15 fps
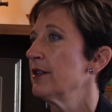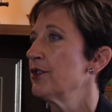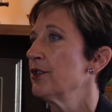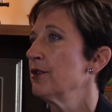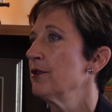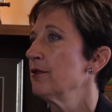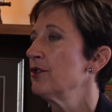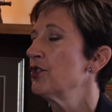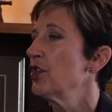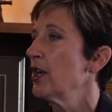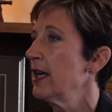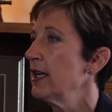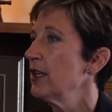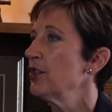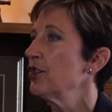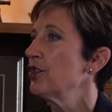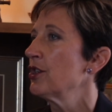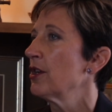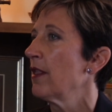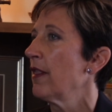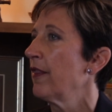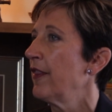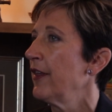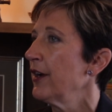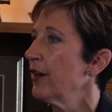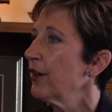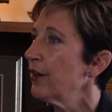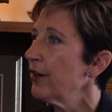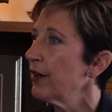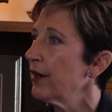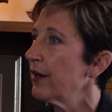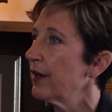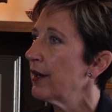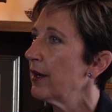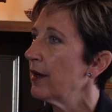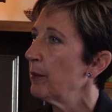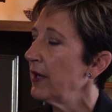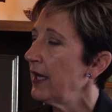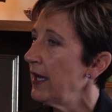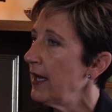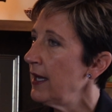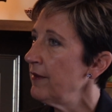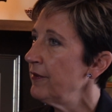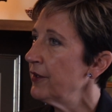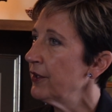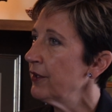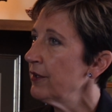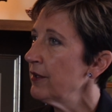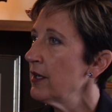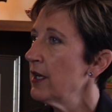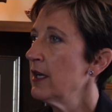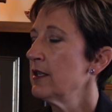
to change their behavior,